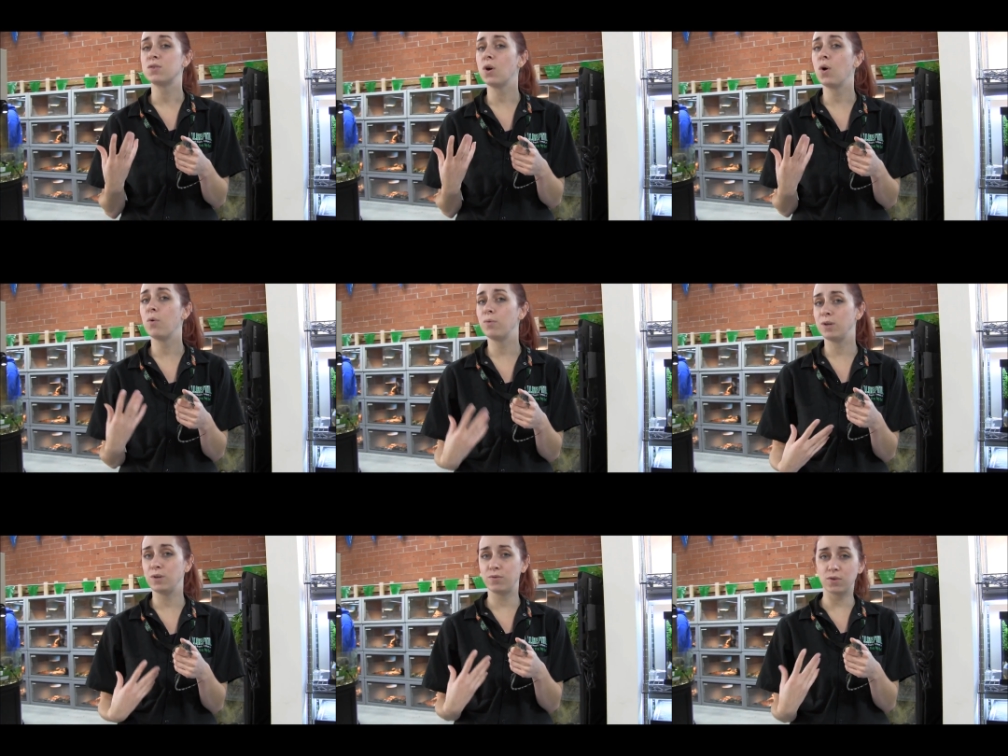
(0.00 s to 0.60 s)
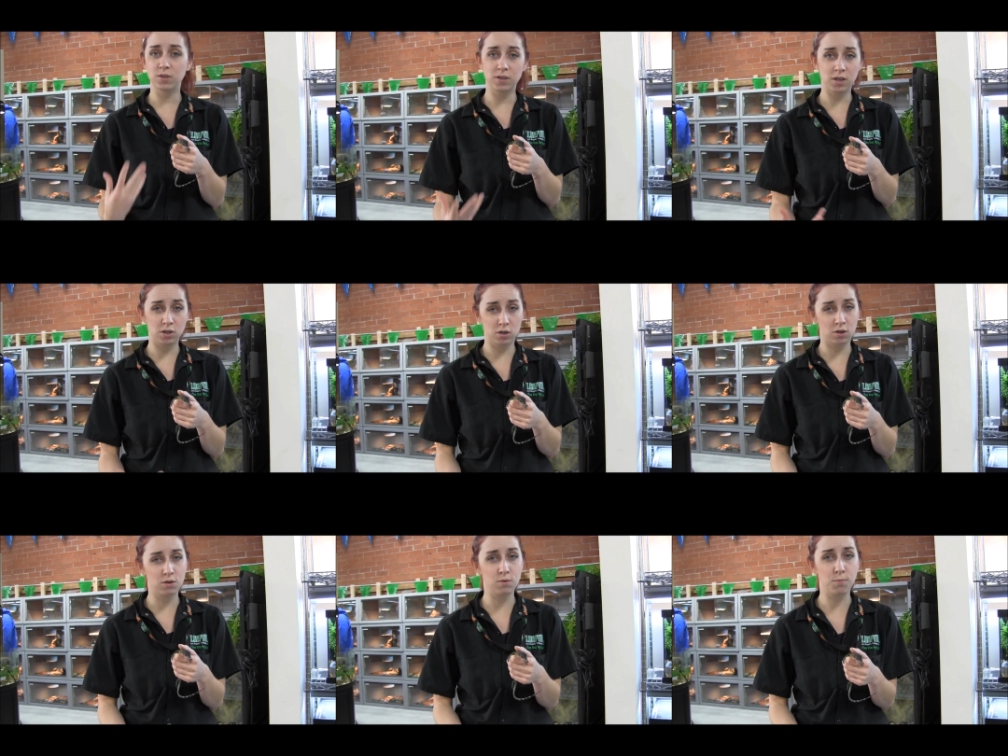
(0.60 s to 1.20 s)
So when you first
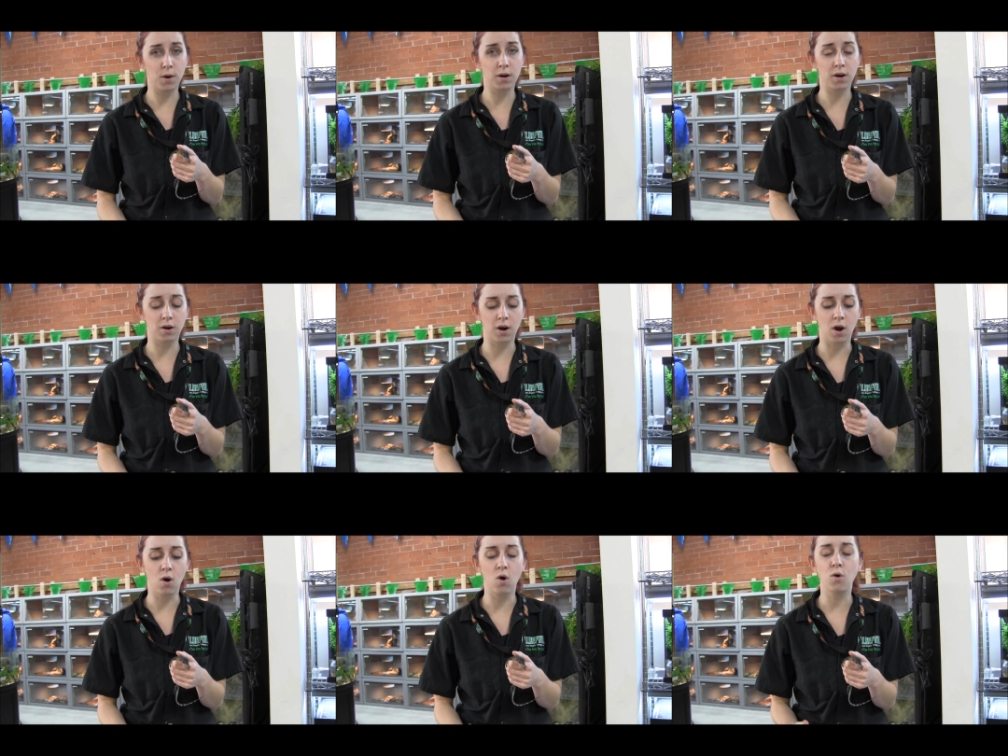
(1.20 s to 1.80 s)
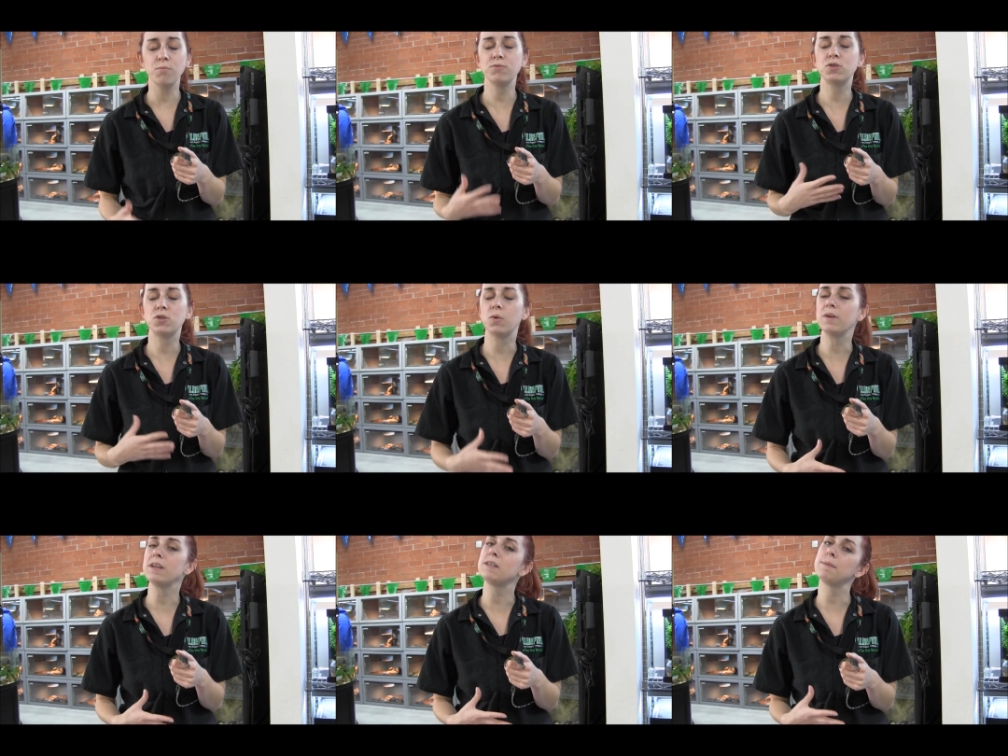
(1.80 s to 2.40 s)
get your new monitor at home,
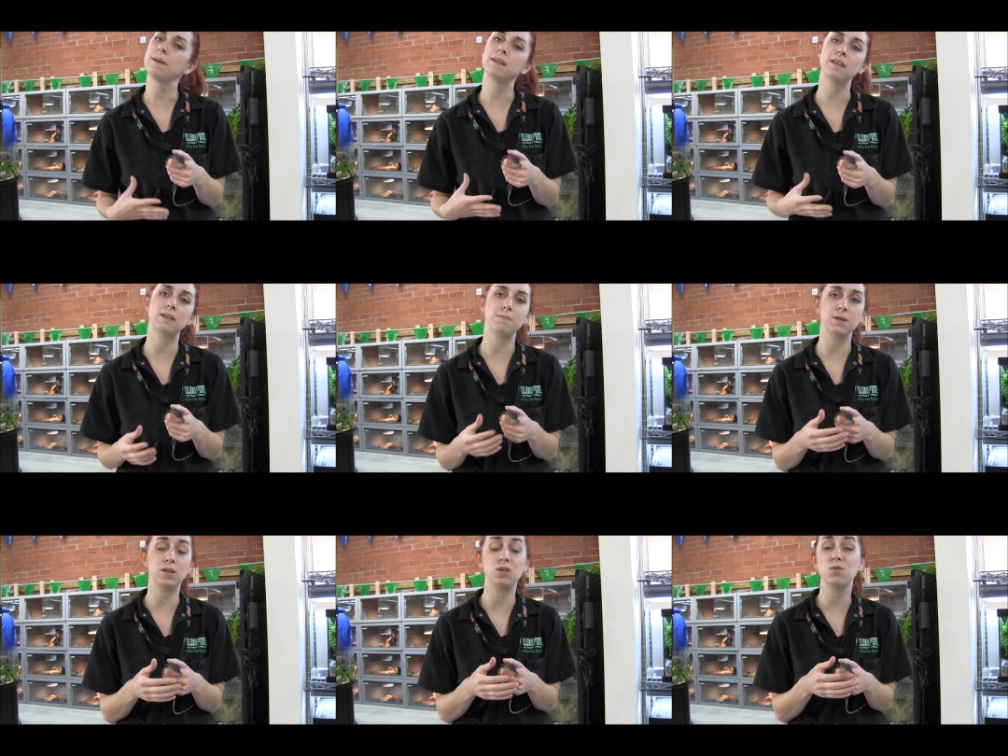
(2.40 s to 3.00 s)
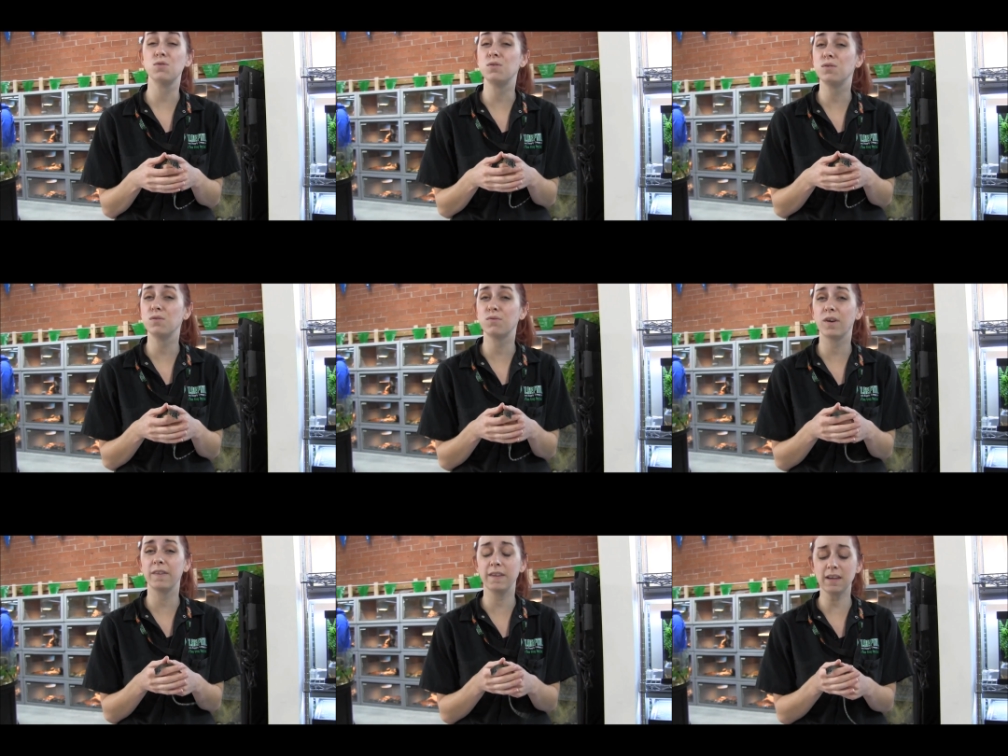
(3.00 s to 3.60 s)
don't expect it to be too friendly.
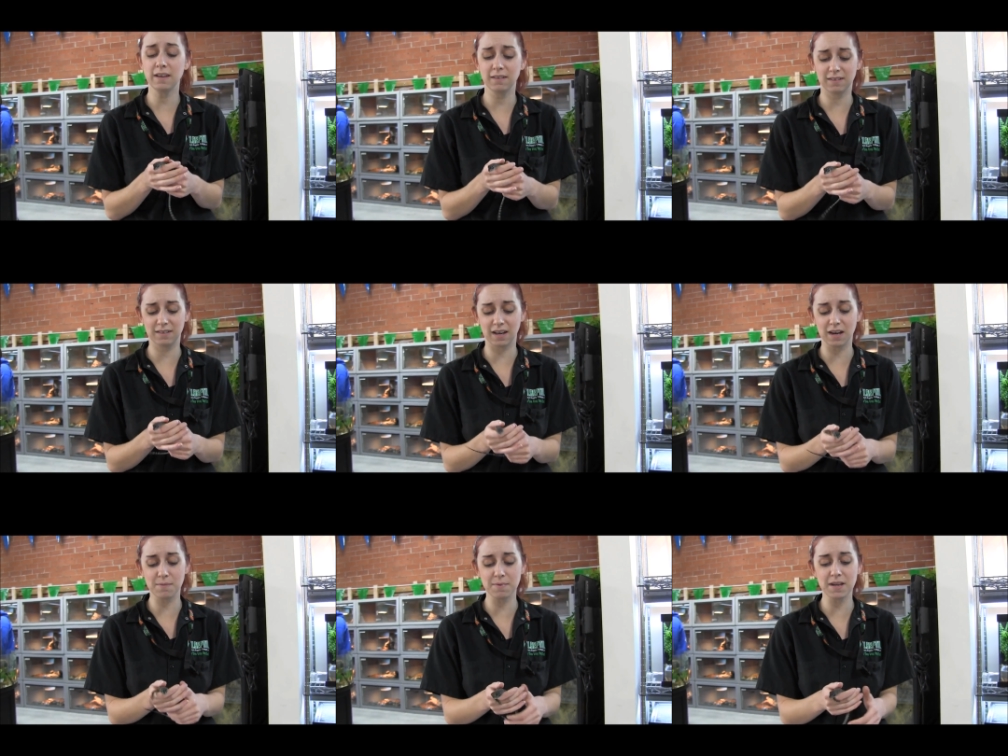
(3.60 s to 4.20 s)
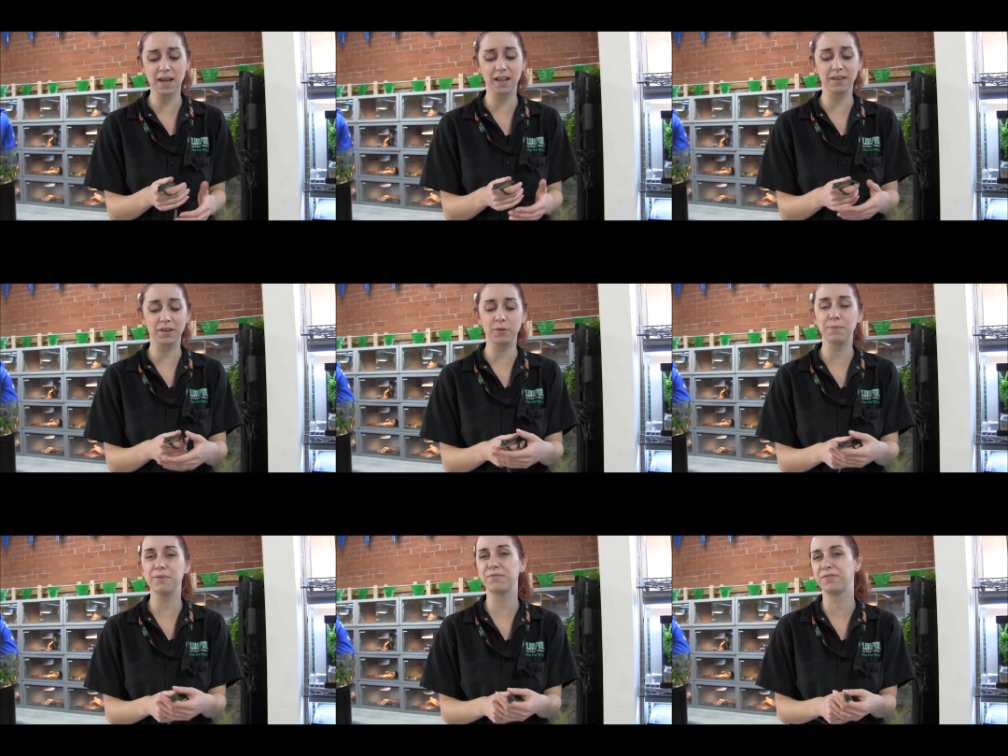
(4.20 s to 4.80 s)
It's going to be a
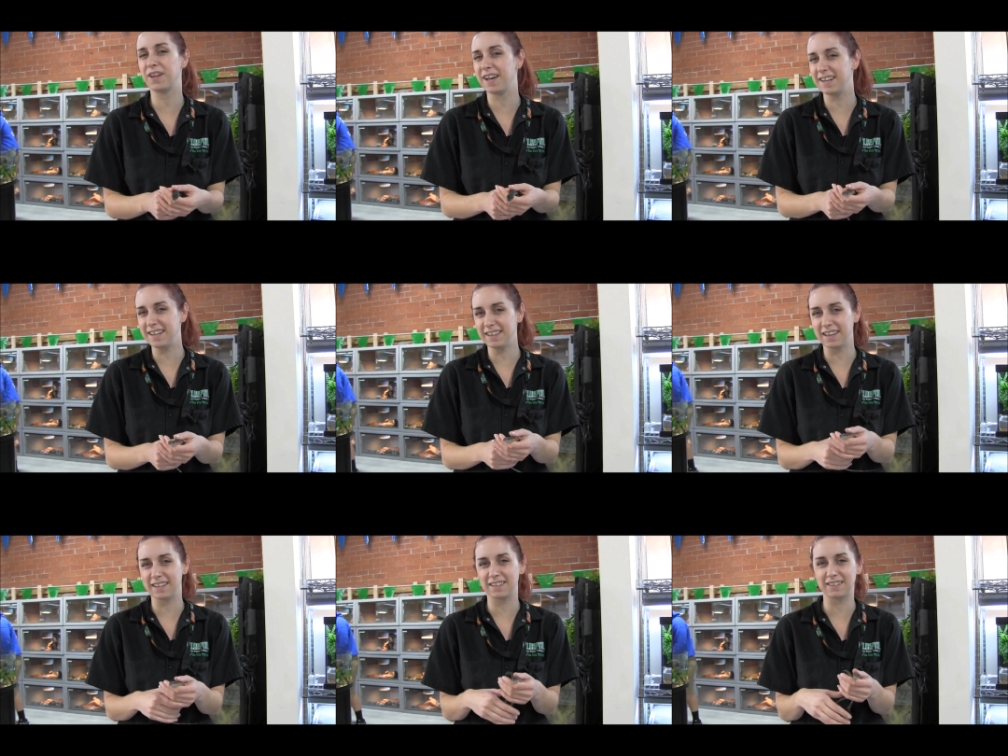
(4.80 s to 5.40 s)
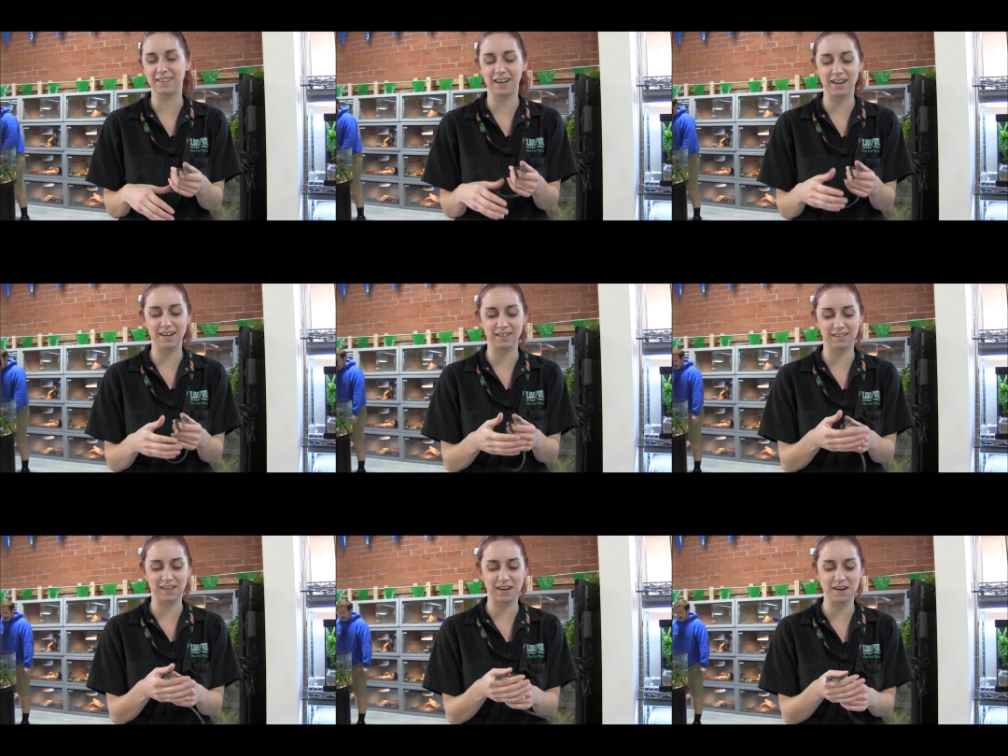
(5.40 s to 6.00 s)
little bit flighty like this guy
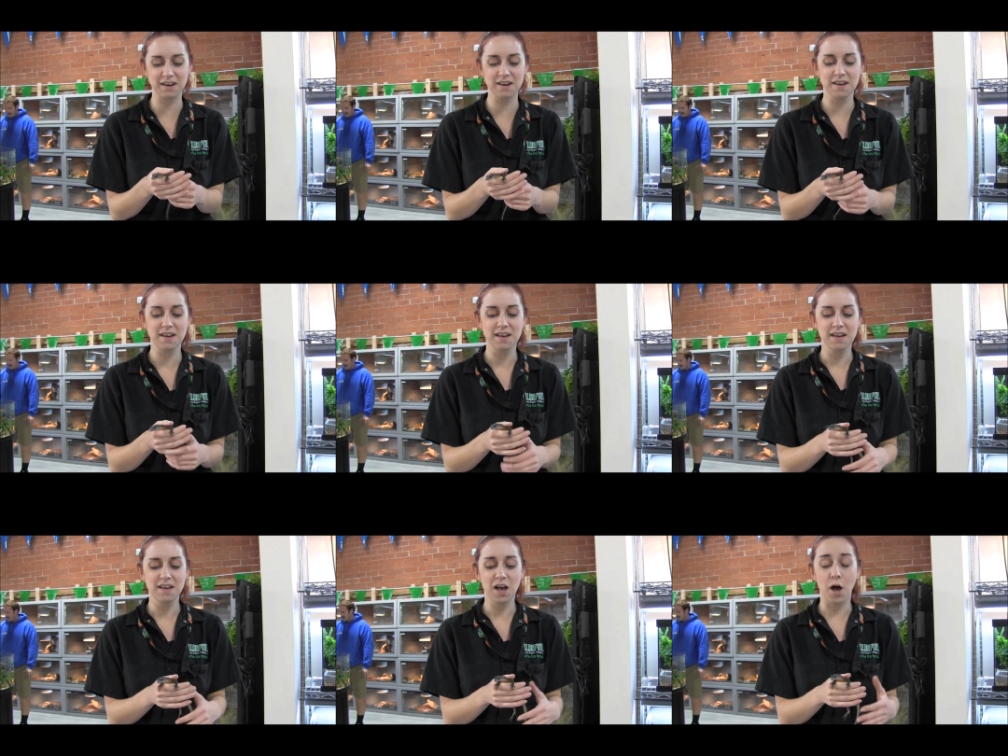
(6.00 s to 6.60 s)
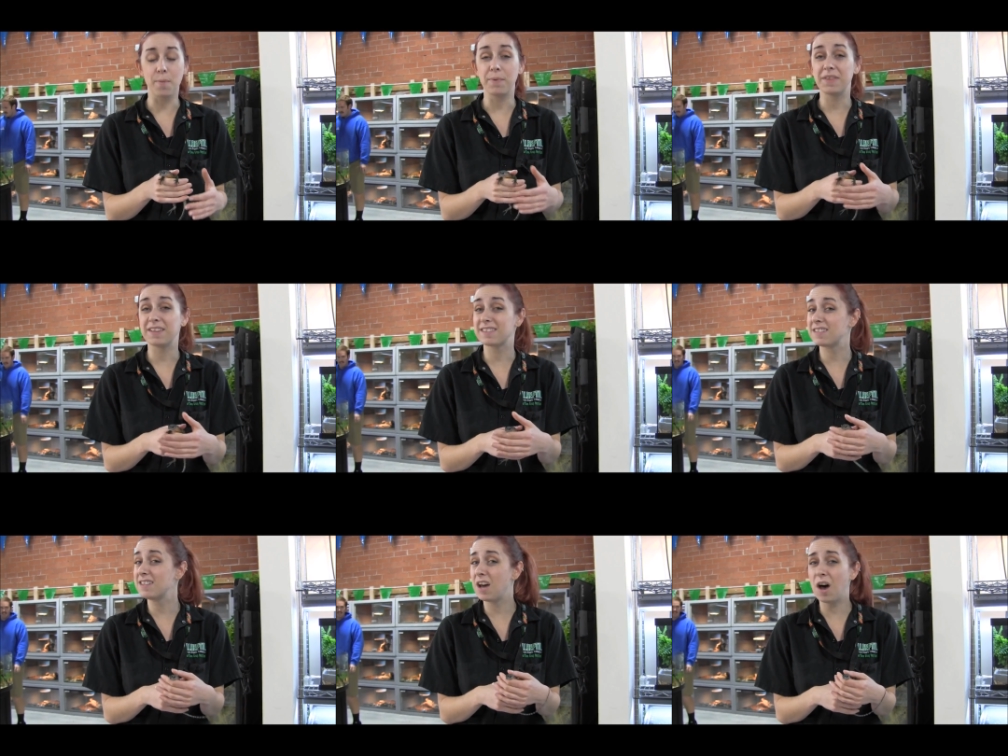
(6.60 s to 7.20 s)
is here, but
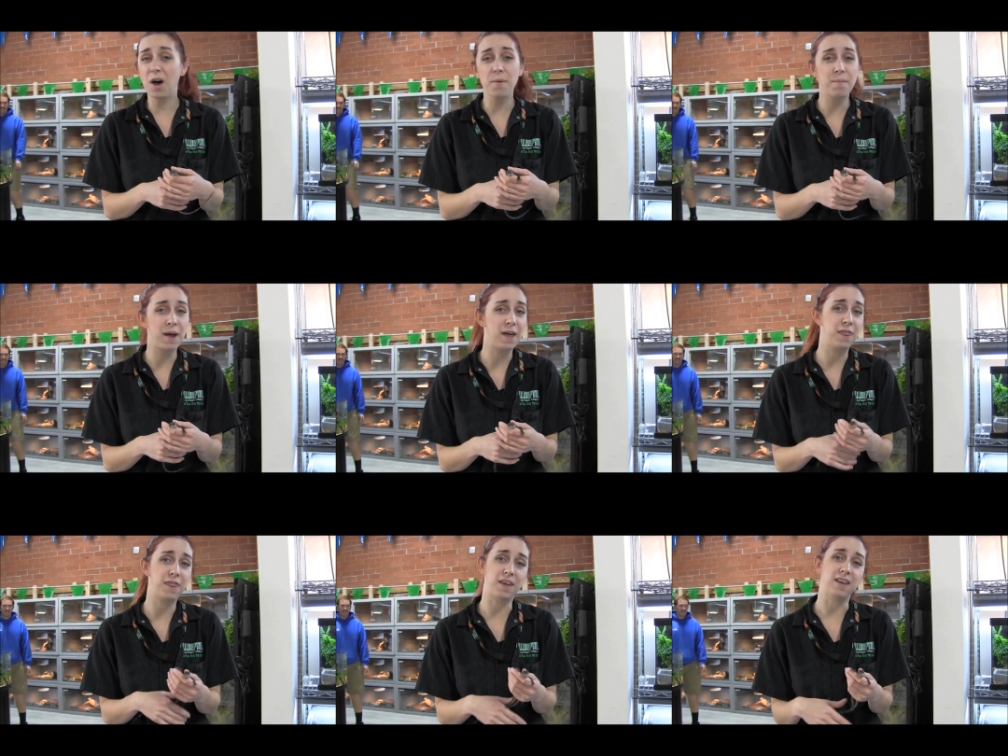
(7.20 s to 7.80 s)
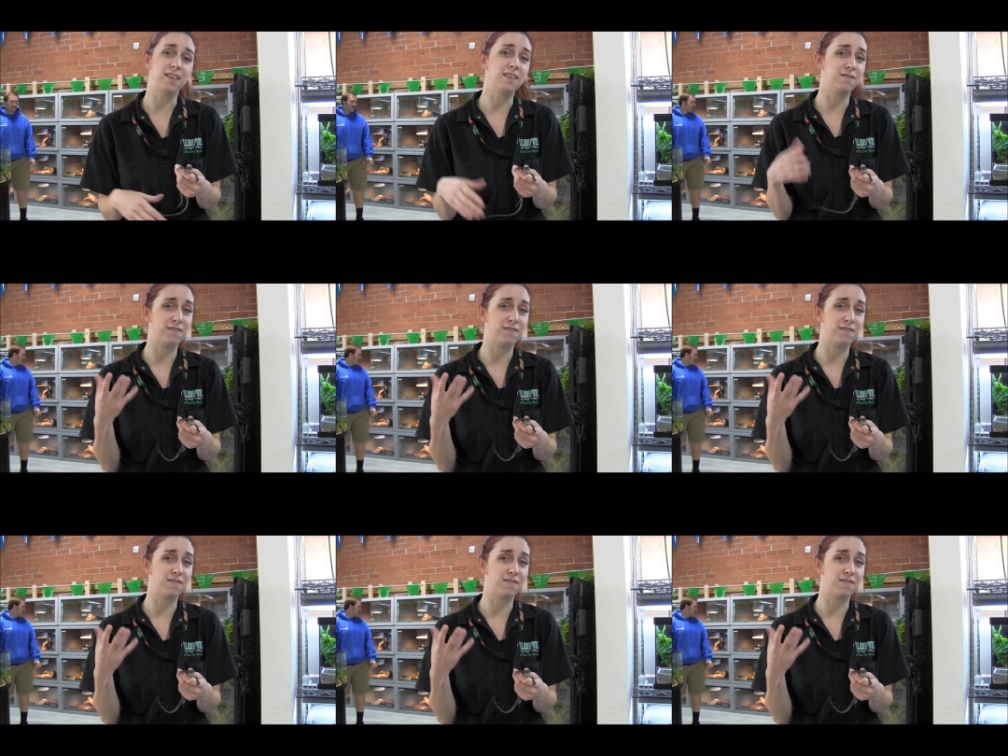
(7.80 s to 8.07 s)
that's not a bad thing.